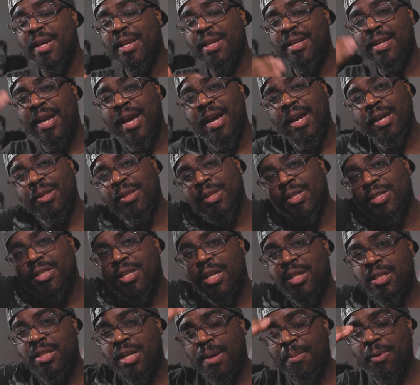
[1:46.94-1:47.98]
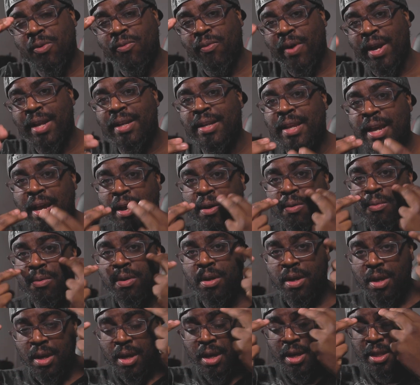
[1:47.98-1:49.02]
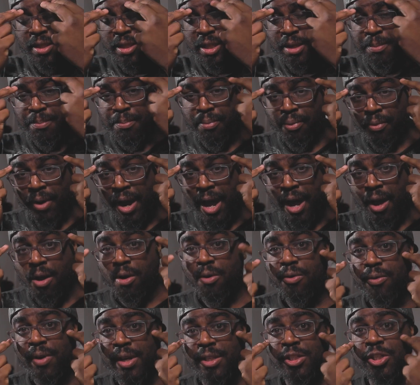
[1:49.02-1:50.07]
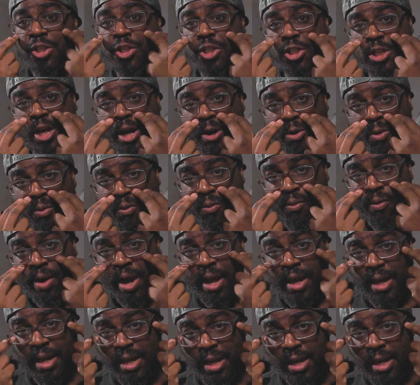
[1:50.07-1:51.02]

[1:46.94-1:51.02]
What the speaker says: midday and the sun's coming right down, the brow creates a shadow right